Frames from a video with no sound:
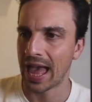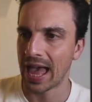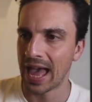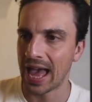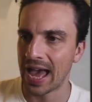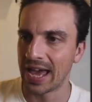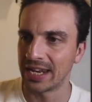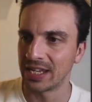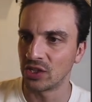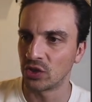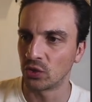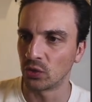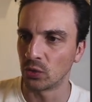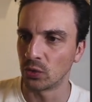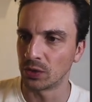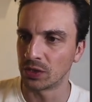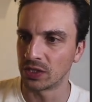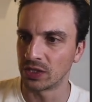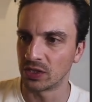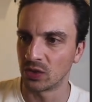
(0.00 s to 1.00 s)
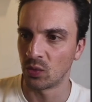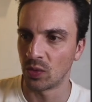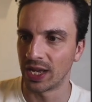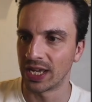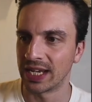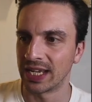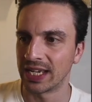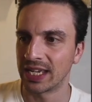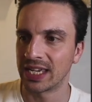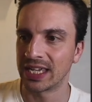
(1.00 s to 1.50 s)
adding sources, or
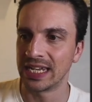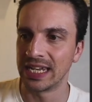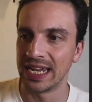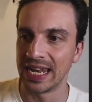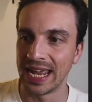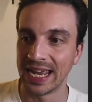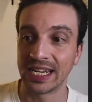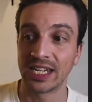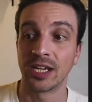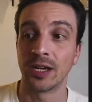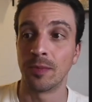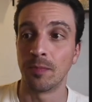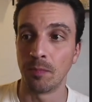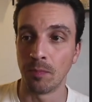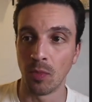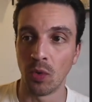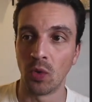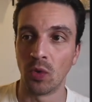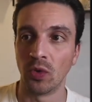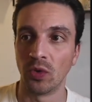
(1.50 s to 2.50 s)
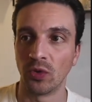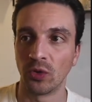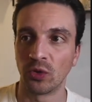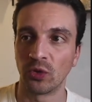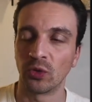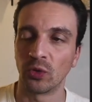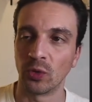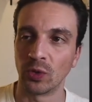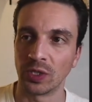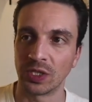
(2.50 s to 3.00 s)
gonna connect more
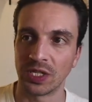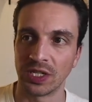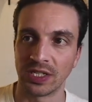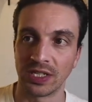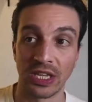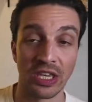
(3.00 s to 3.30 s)
sources.